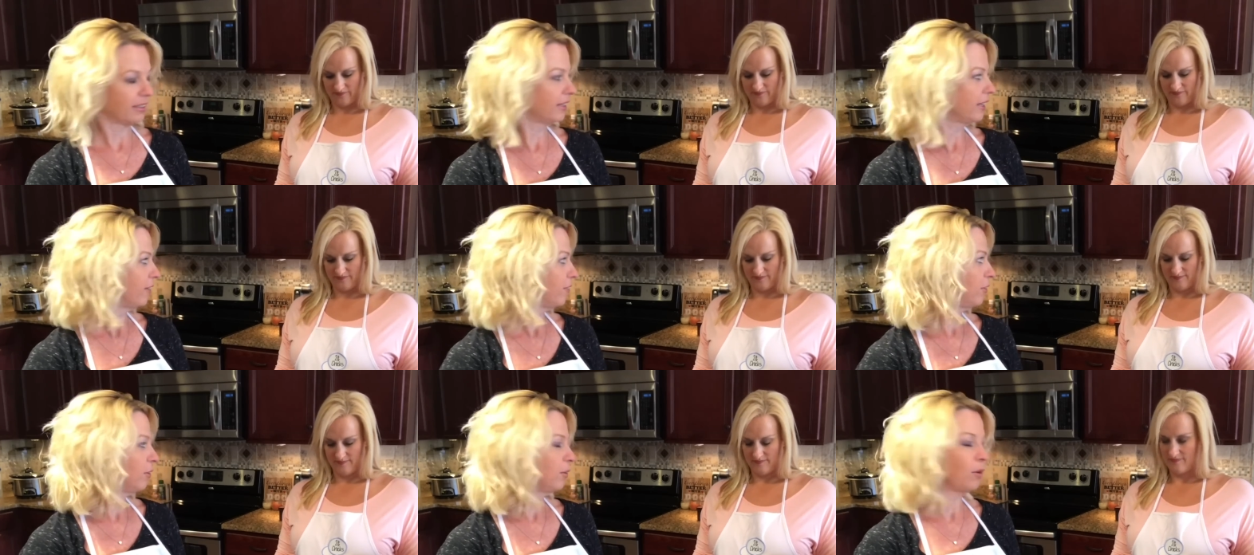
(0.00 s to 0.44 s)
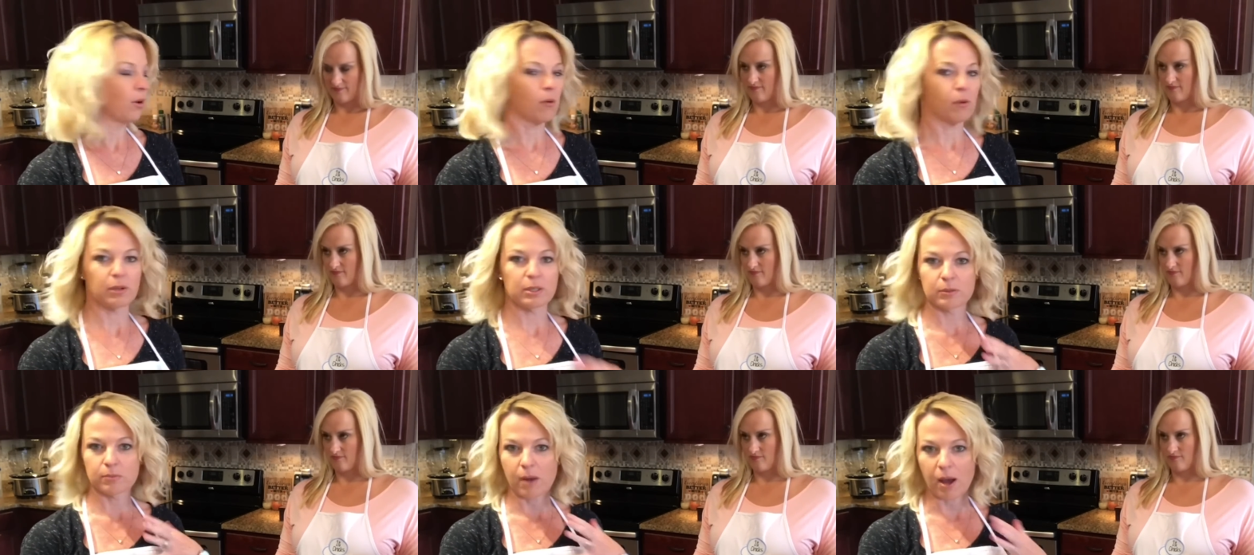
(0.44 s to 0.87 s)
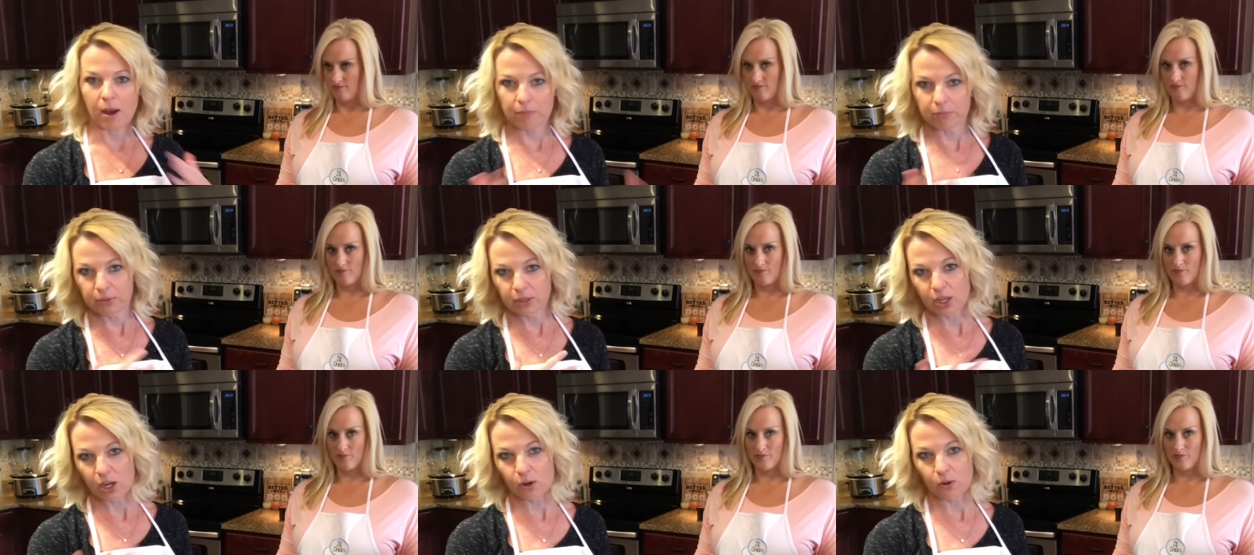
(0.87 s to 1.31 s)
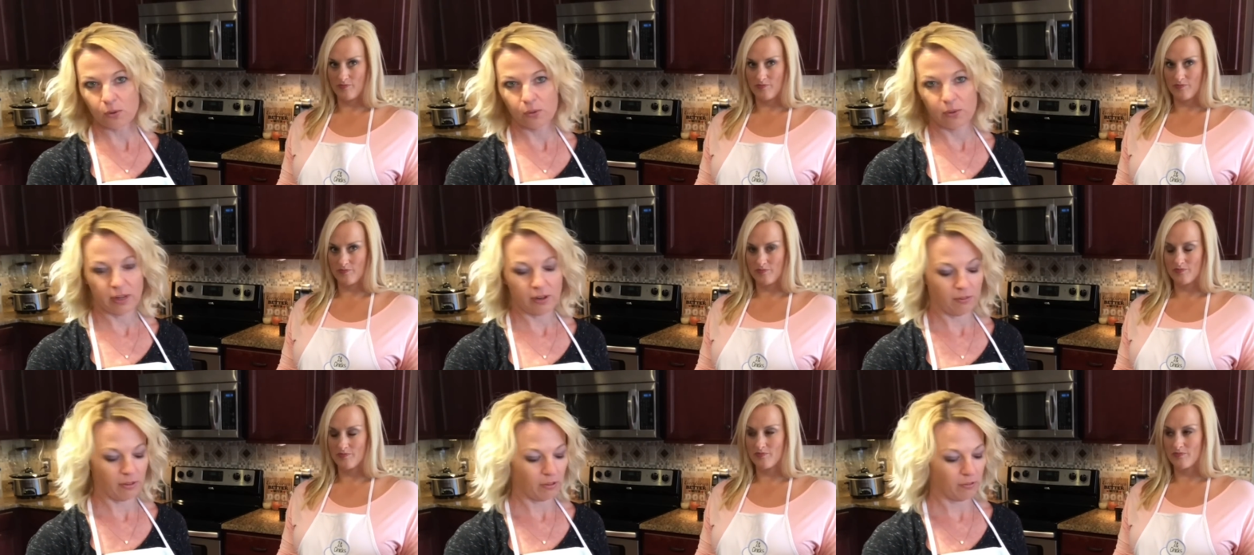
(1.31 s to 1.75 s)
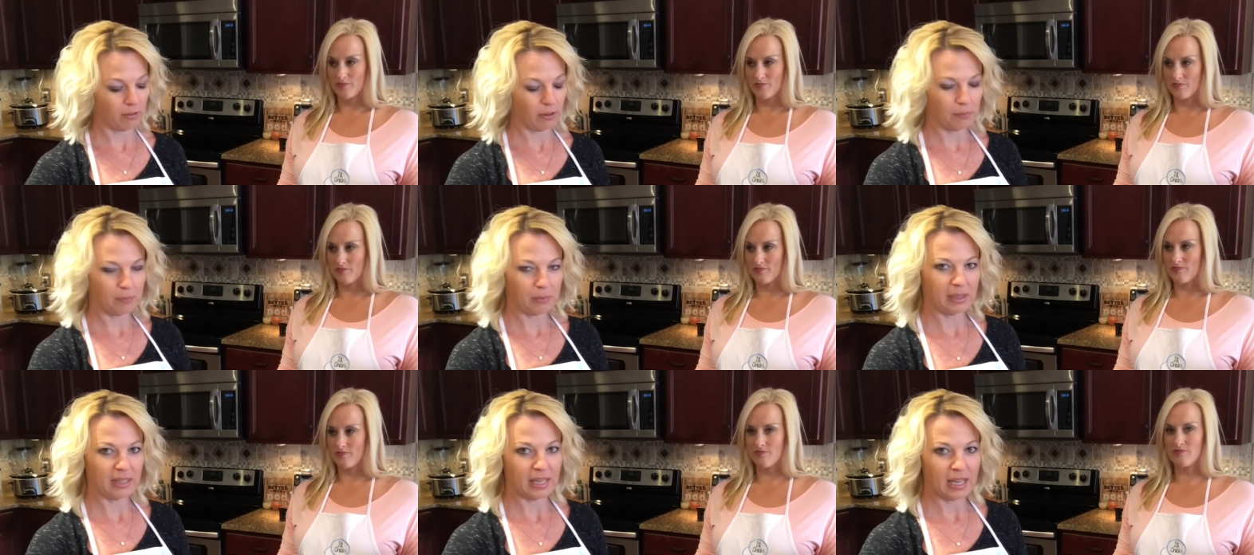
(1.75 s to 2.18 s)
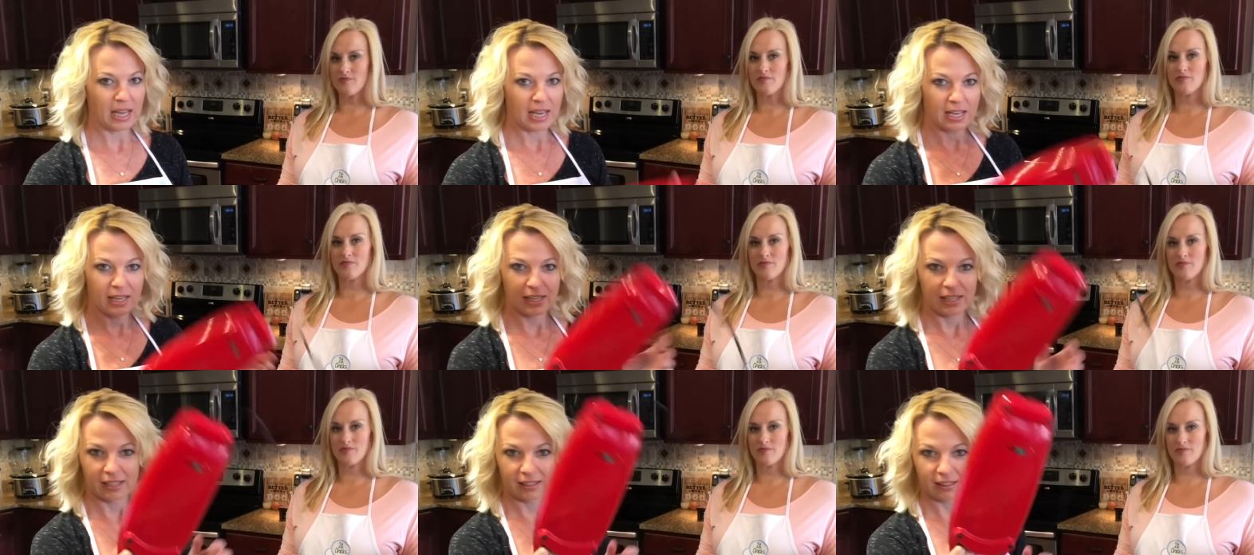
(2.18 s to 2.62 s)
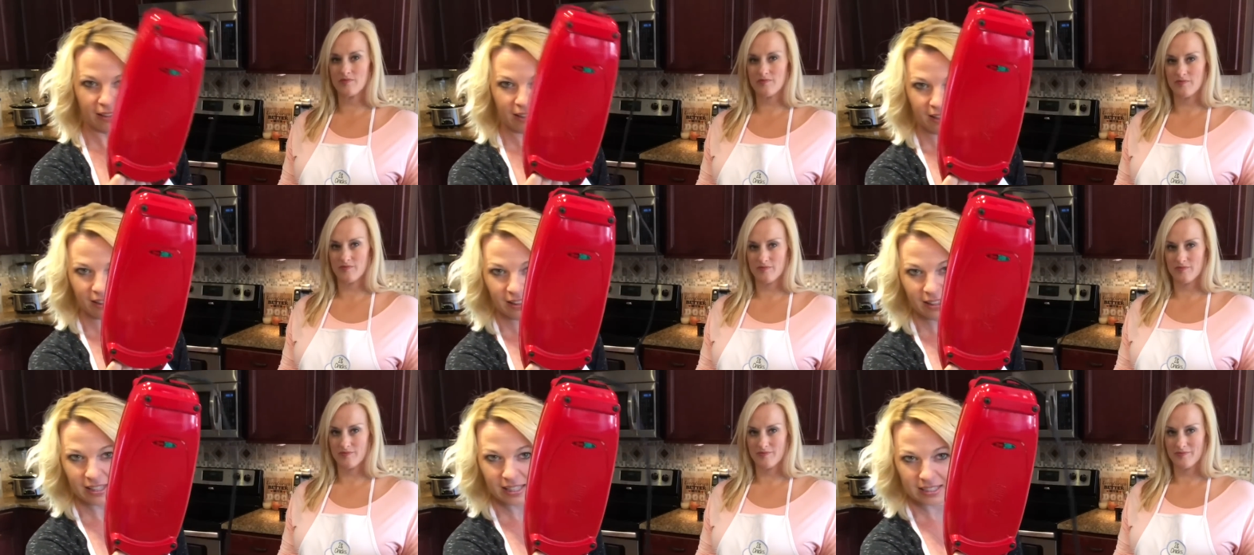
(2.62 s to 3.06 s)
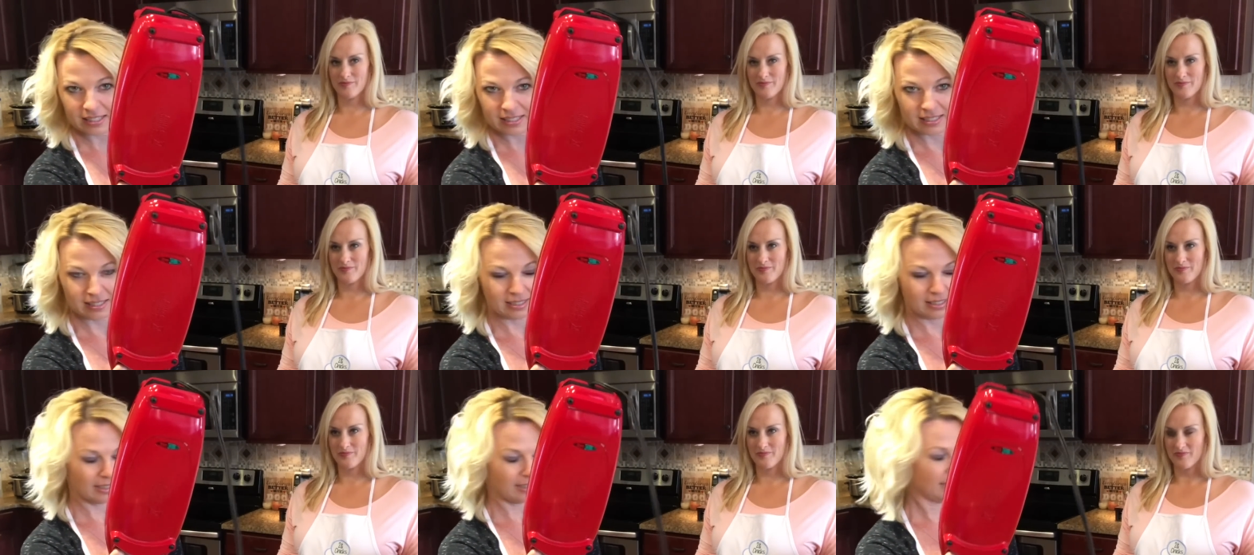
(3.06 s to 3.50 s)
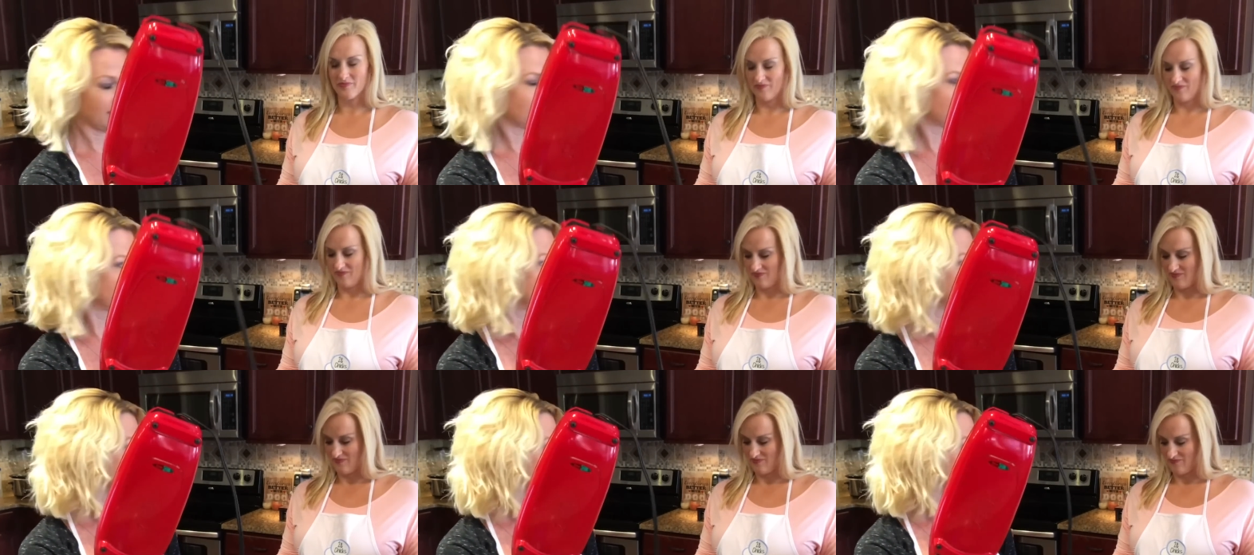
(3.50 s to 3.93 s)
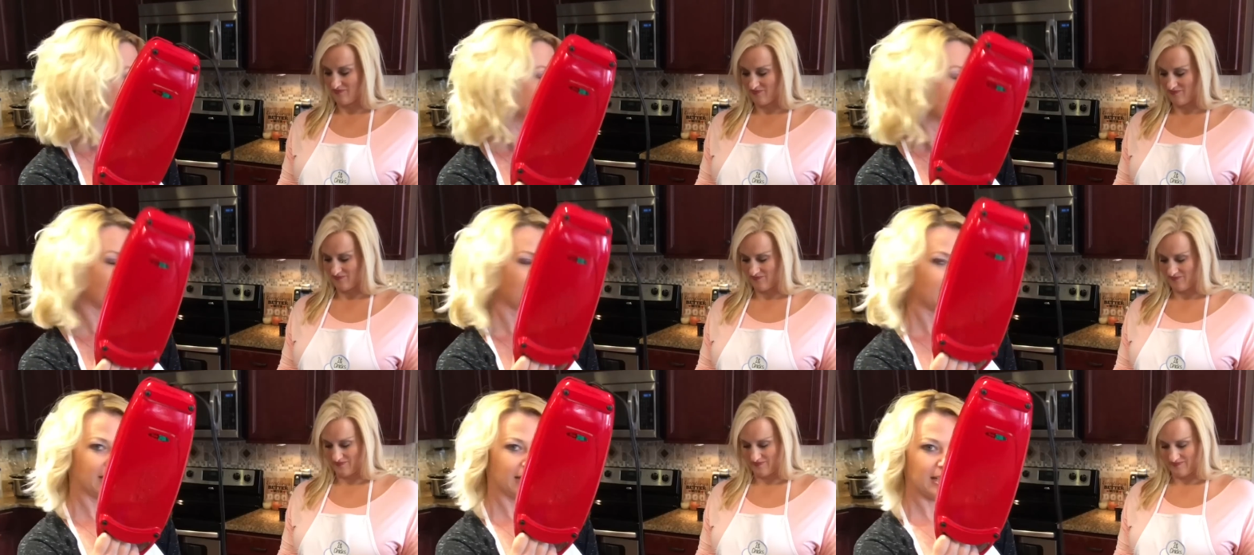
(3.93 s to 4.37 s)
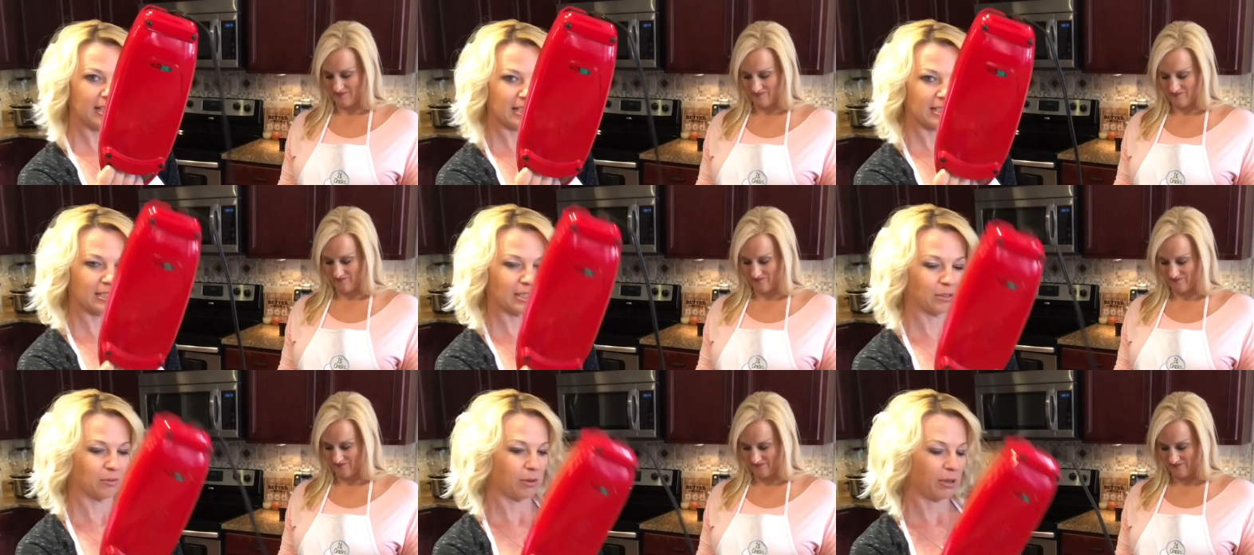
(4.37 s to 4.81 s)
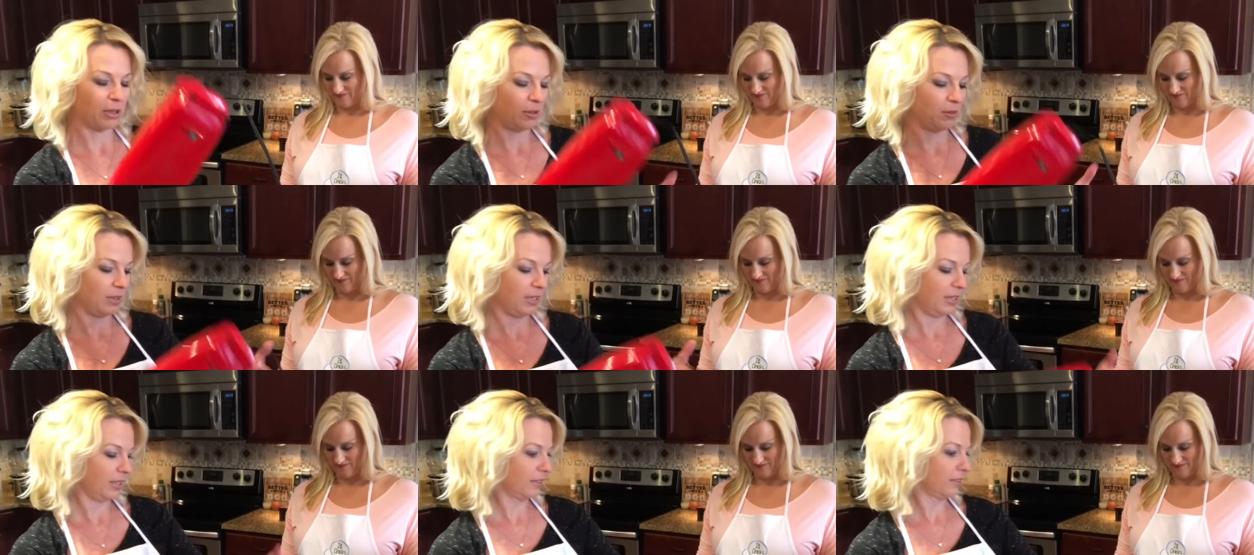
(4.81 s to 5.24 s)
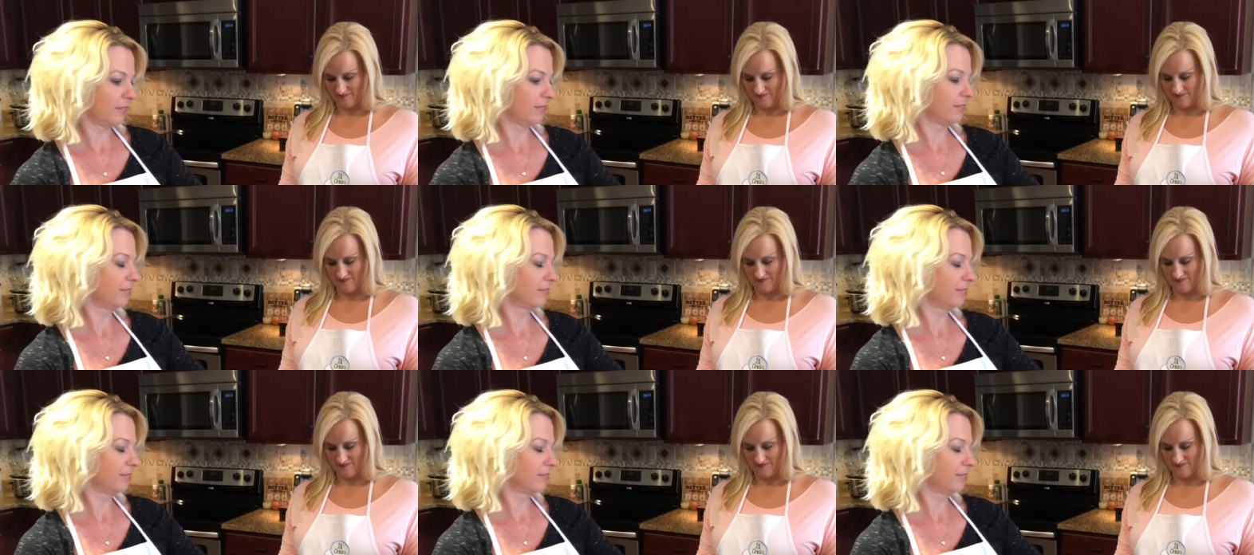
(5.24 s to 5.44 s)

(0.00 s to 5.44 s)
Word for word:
Speaker 1: If you always pop the yolk whenever you flip it, this, this is what you need.